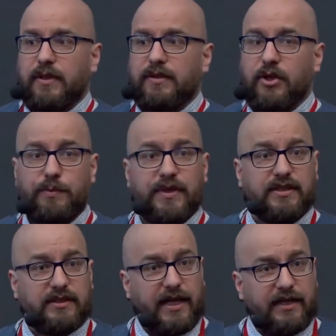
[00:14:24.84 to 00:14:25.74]
they're being
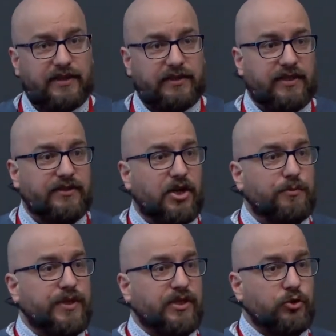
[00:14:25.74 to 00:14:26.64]
detected and they're
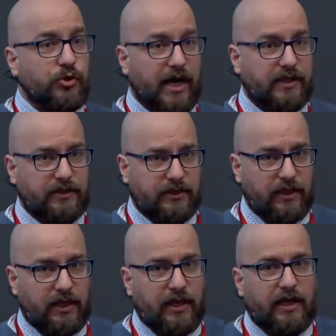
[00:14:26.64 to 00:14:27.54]
being tracked.
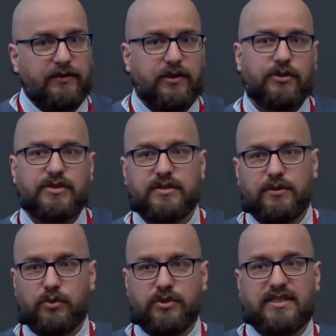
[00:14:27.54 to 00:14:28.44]
And there's
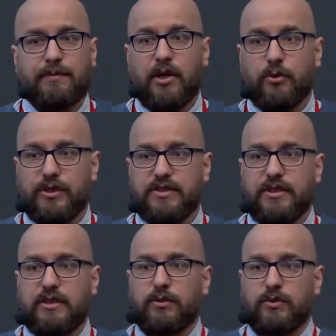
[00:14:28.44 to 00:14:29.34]
usually some
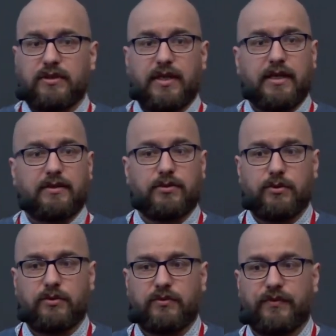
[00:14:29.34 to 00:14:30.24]
heuristic to detect,
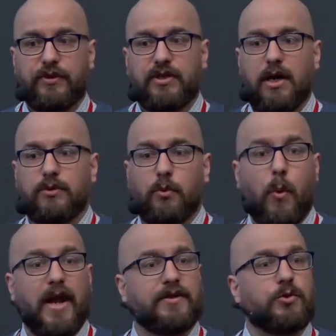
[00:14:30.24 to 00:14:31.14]
to figure out
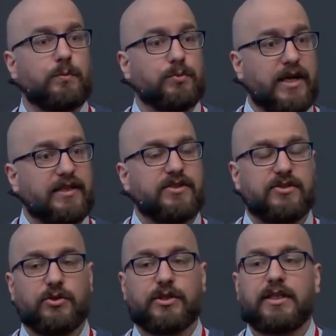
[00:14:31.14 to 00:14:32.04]
when to break the
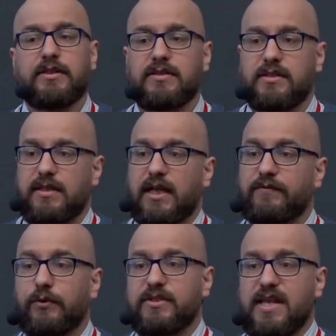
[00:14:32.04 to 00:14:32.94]
circuits.
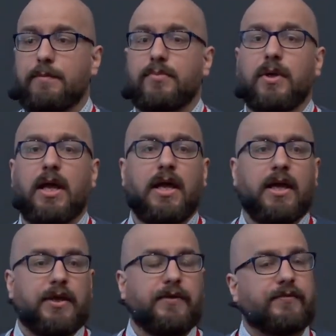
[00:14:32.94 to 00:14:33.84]
Like, for example,
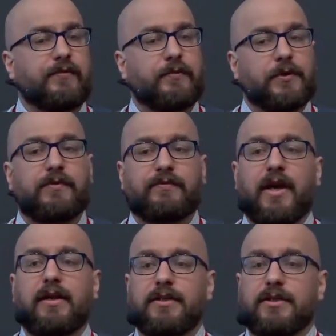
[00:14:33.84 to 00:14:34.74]
if 3
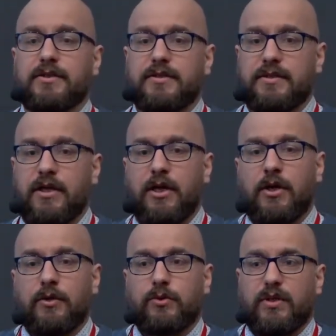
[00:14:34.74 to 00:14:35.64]
failures
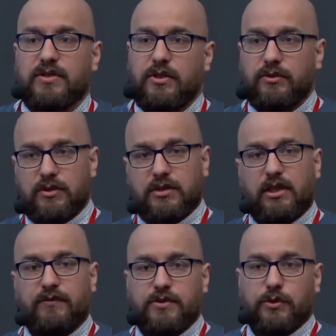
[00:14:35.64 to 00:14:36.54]
to external
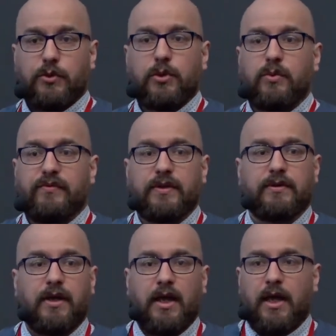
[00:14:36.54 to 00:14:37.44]
service occur within